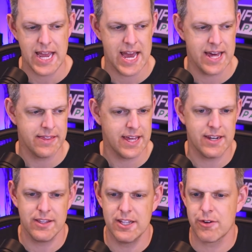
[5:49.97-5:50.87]
And then
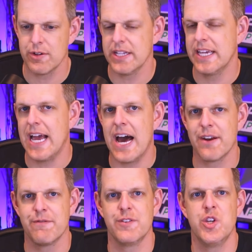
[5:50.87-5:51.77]
literally out
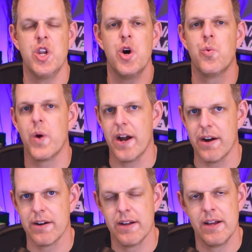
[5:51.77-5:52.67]
of
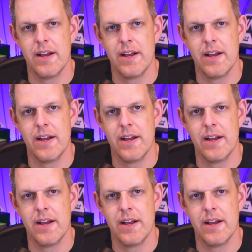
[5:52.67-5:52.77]
nowhere,